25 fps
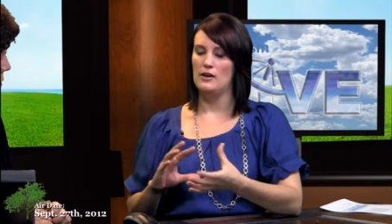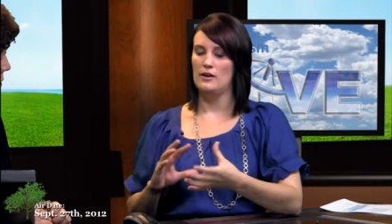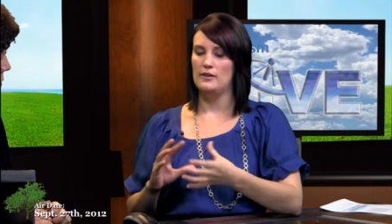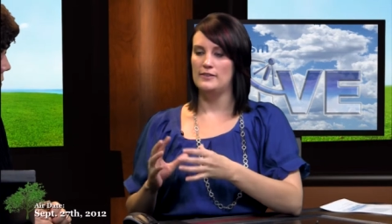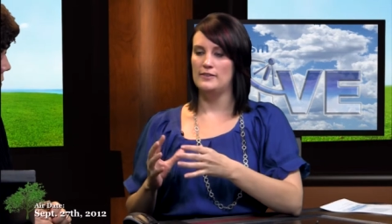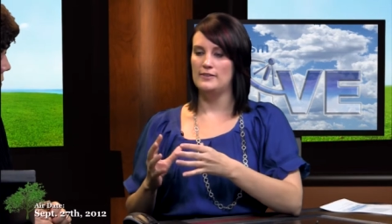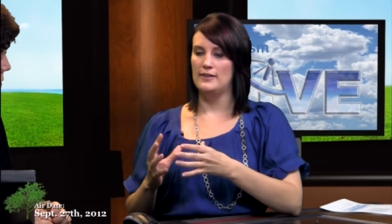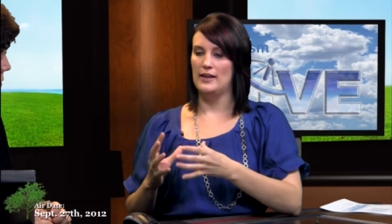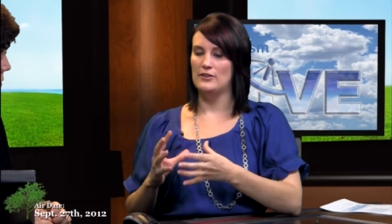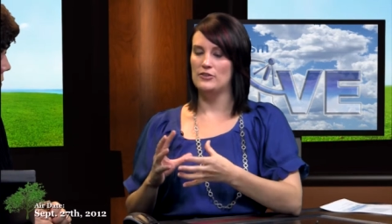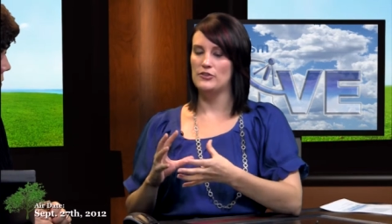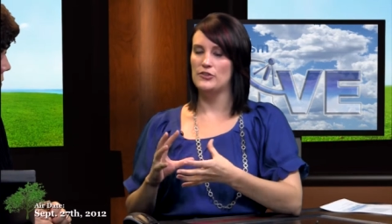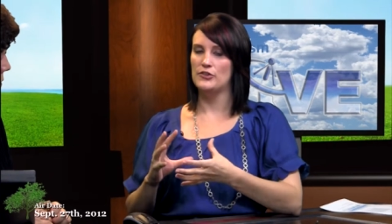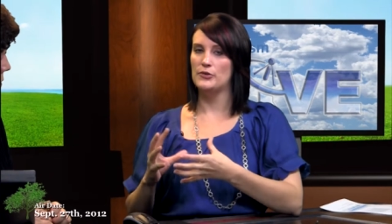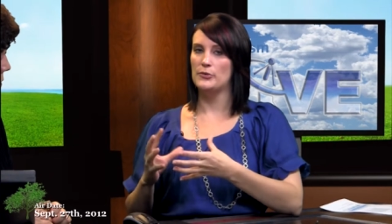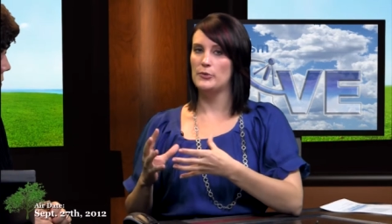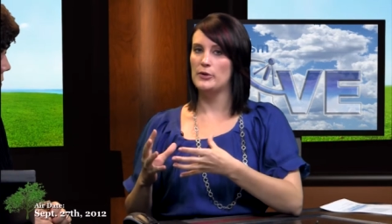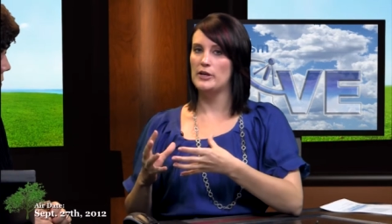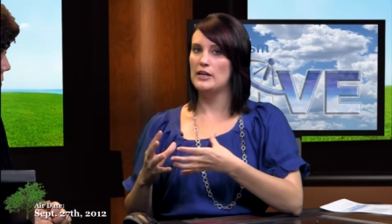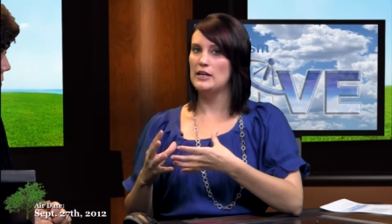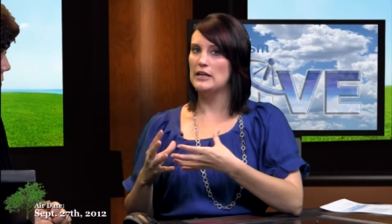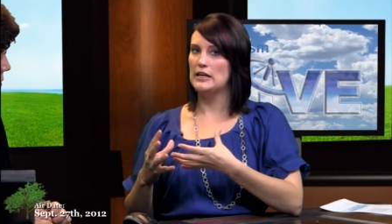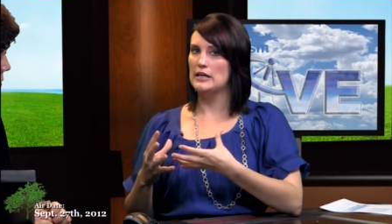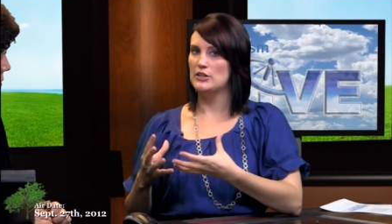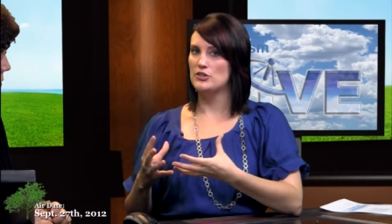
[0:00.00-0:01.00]

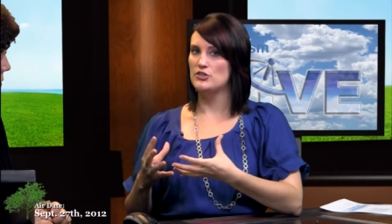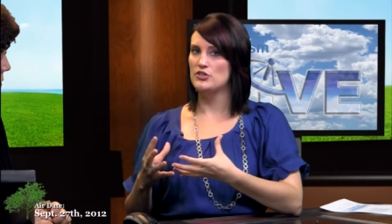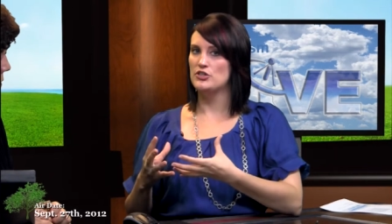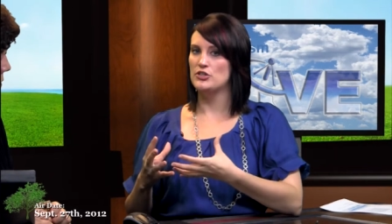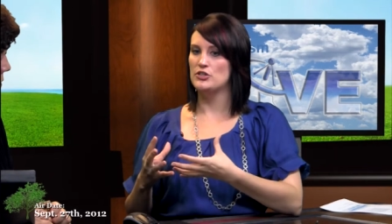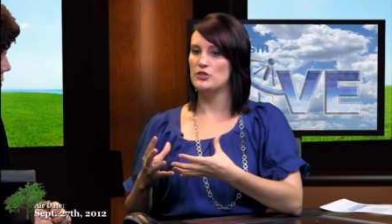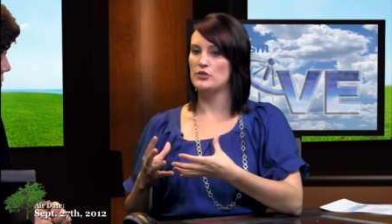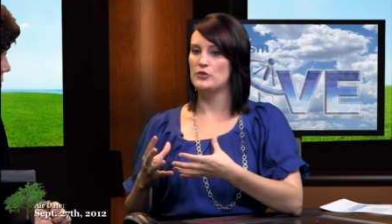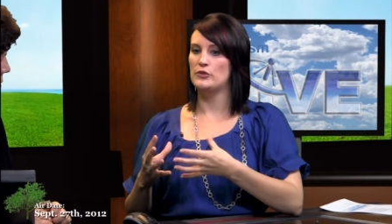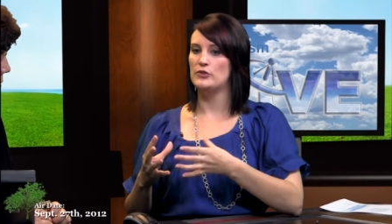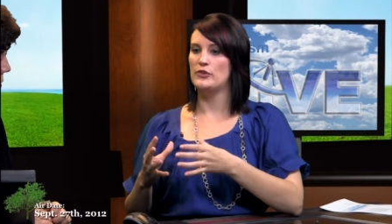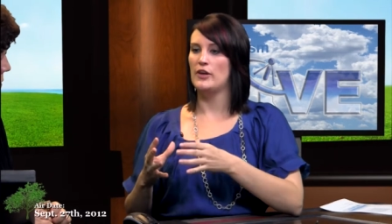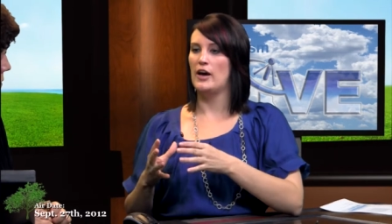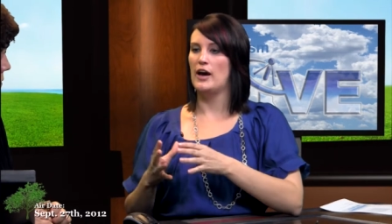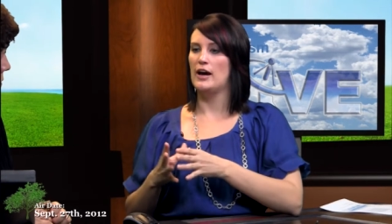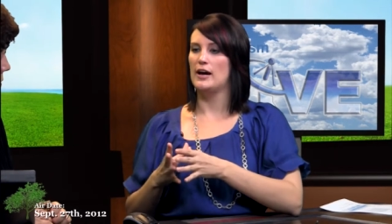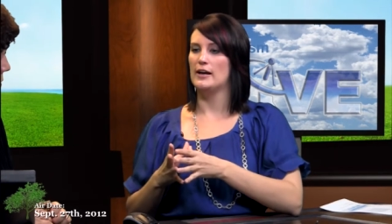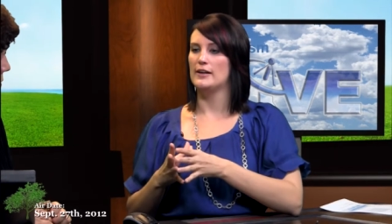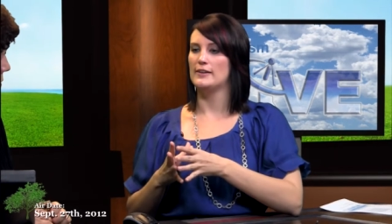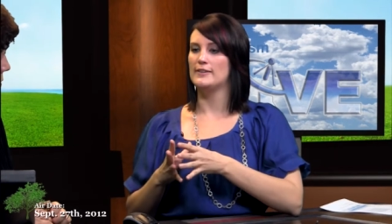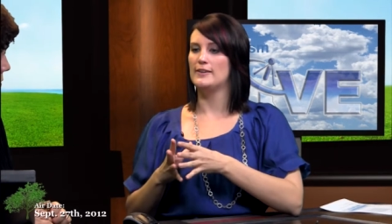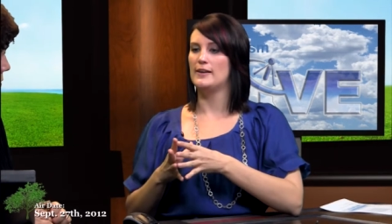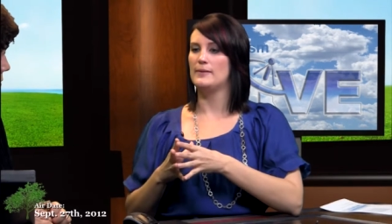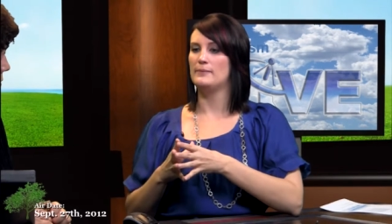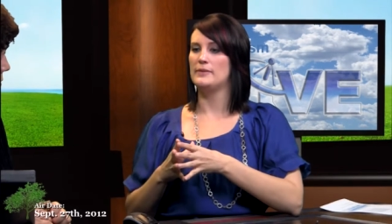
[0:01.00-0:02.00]
sensory issues,
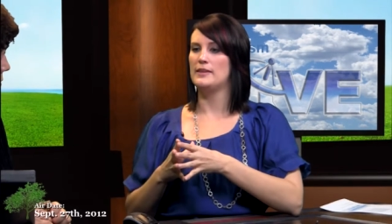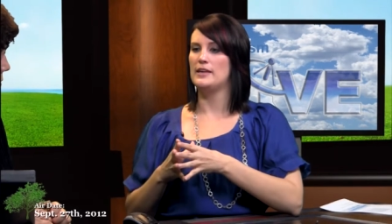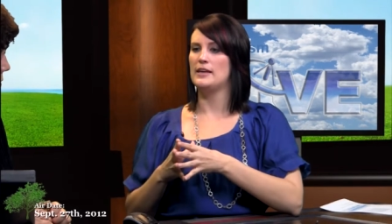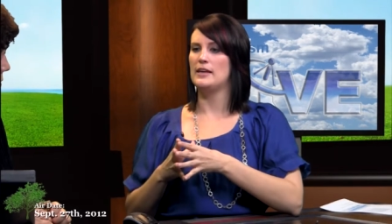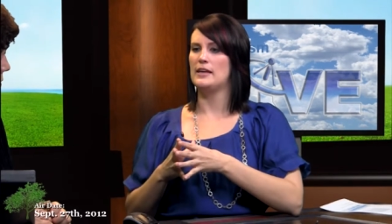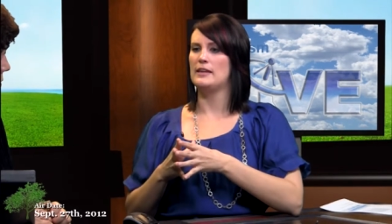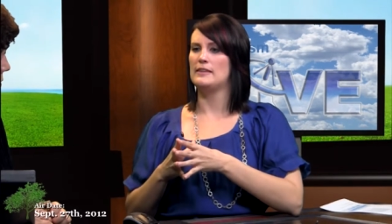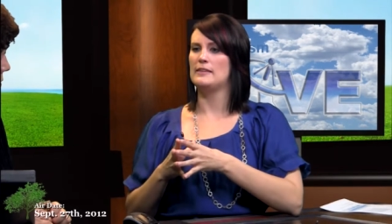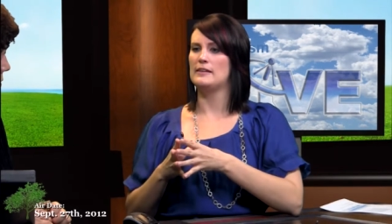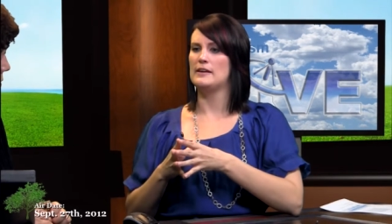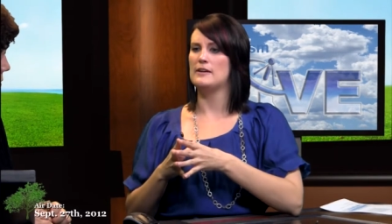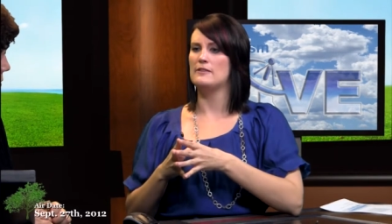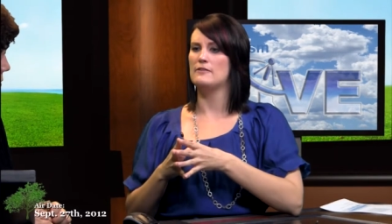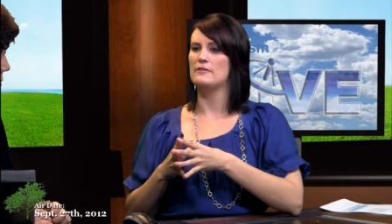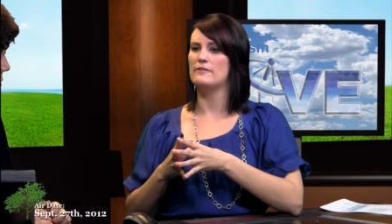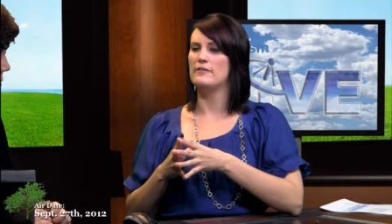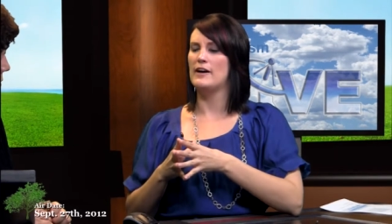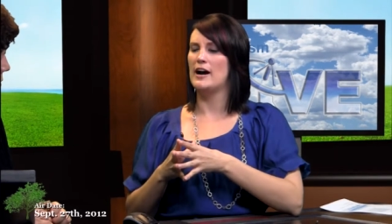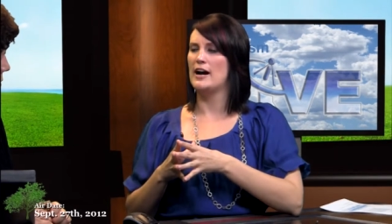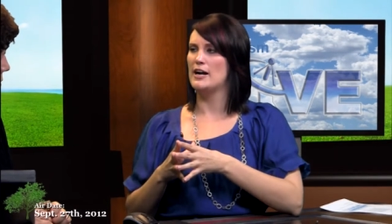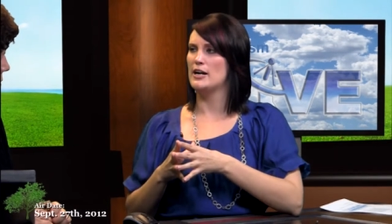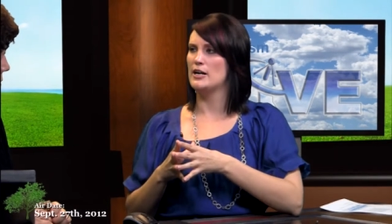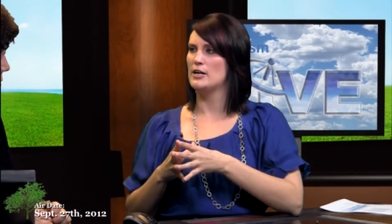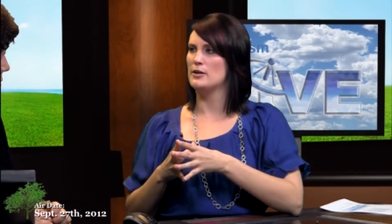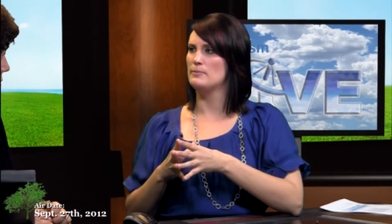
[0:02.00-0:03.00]
uh, something in the
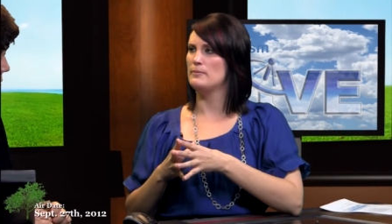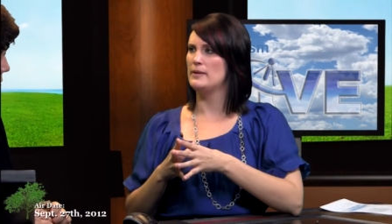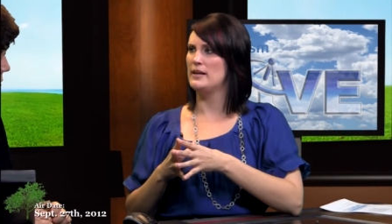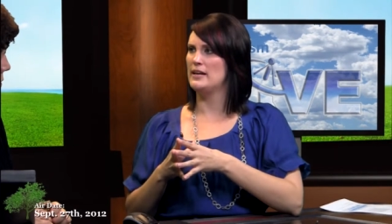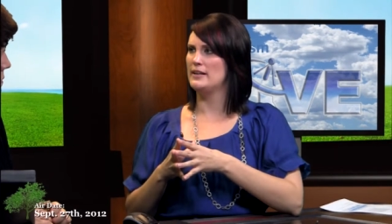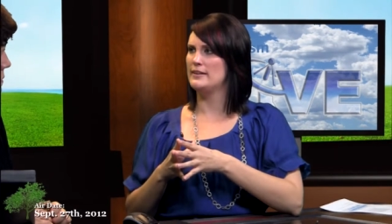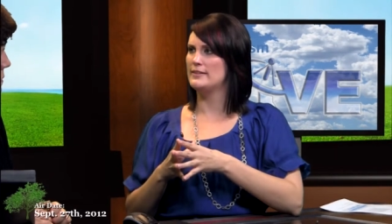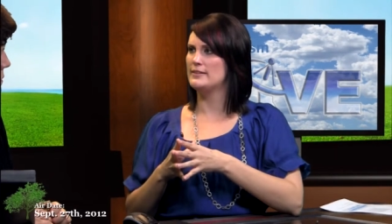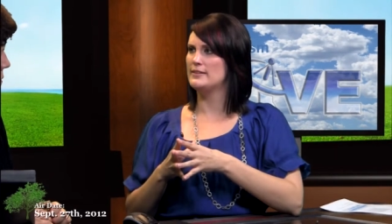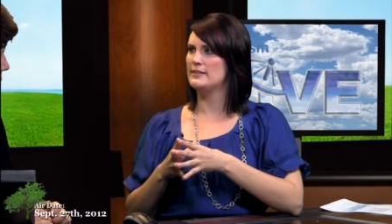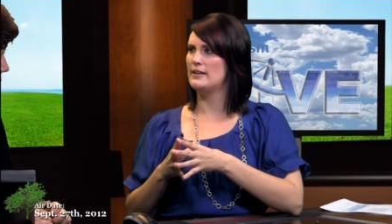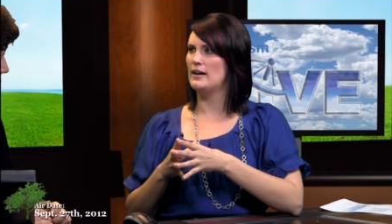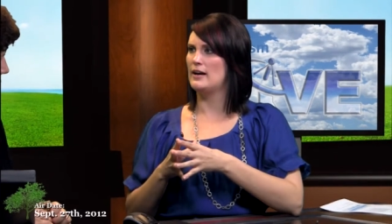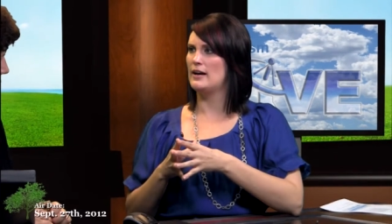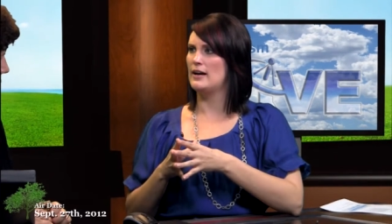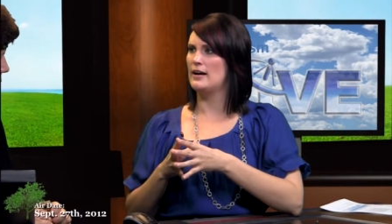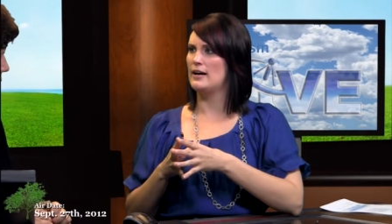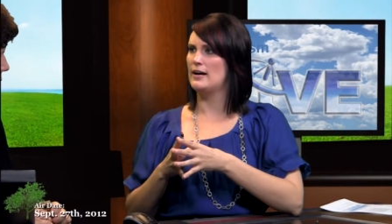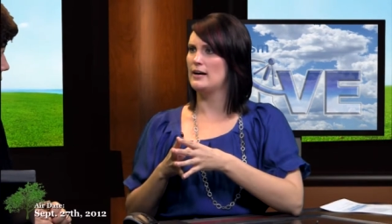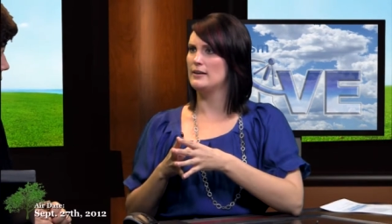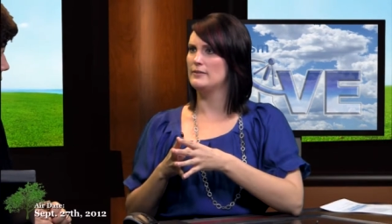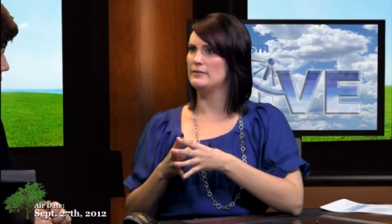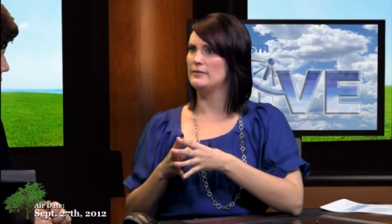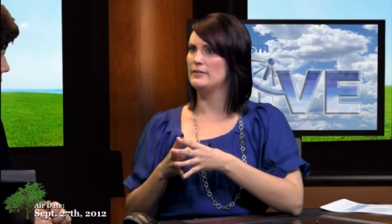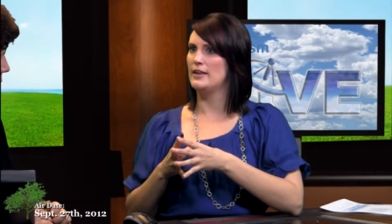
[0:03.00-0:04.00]
environment uh,
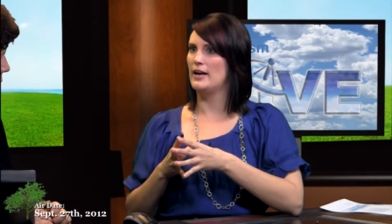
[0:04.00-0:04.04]
mm-hmm.